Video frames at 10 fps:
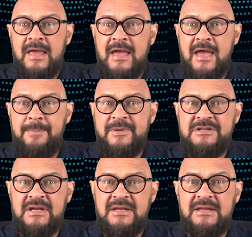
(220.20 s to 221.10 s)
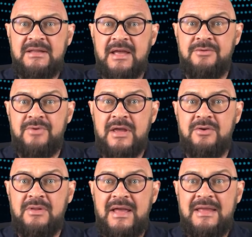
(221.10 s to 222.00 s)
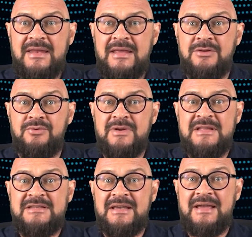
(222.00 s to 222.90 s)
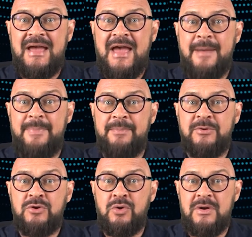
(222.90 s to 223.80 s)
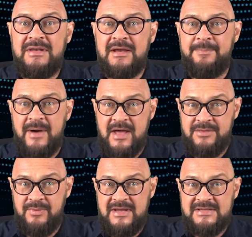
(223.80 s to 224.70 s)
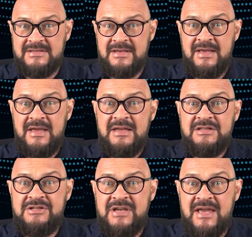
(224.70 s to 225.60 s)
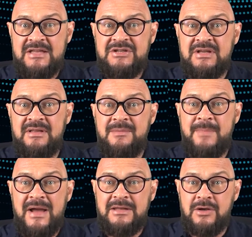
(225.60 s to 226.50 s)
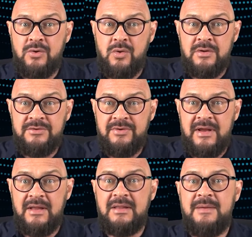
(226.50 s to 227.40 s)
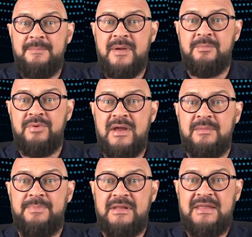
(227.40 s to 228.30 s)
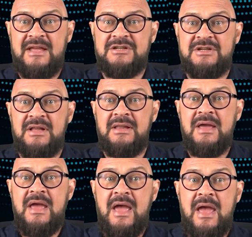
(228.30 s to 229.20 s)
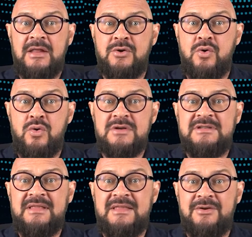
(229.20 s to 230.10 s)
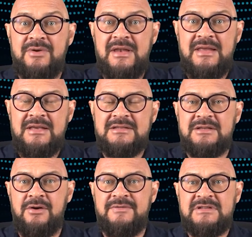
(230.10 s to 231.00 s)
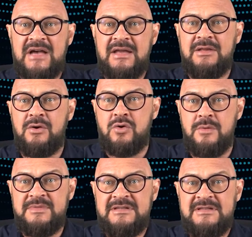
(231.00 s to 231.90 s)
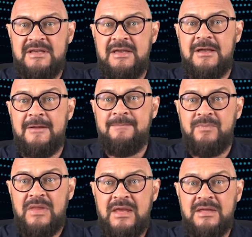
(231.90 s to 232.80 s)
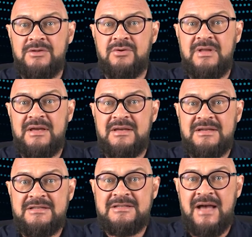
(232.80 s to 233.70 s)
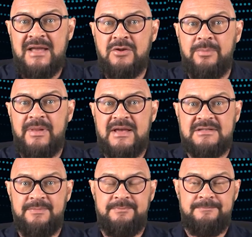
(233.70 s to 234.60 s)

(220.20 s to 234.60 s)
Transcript: Epigenin can regulate intrinsic apoptotic pathways, changing mitochondrial membrane potential and causing the release of cytochrome C into the cytoplasm.